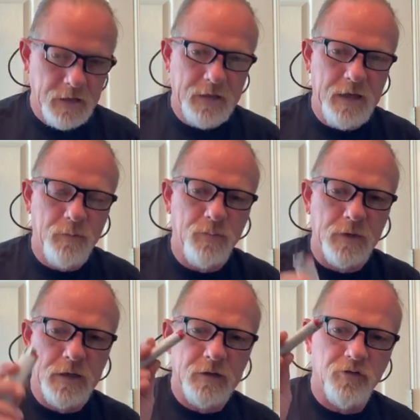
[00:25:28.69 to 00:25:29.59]
I kept
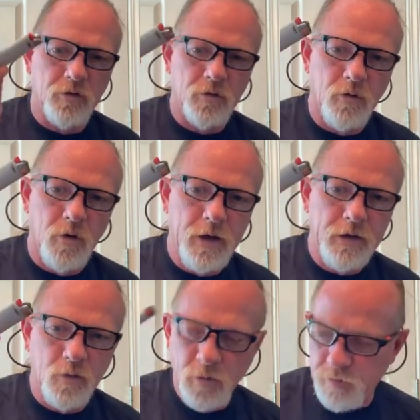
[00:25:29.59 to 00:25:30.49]
an extra
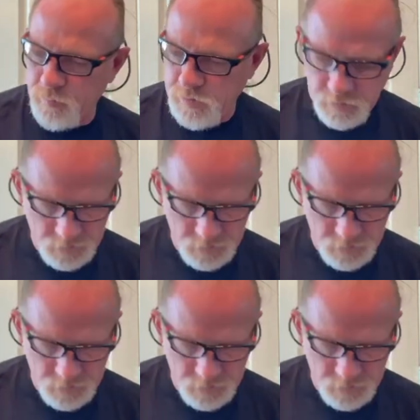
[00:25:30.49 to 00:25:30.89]
lighter with me.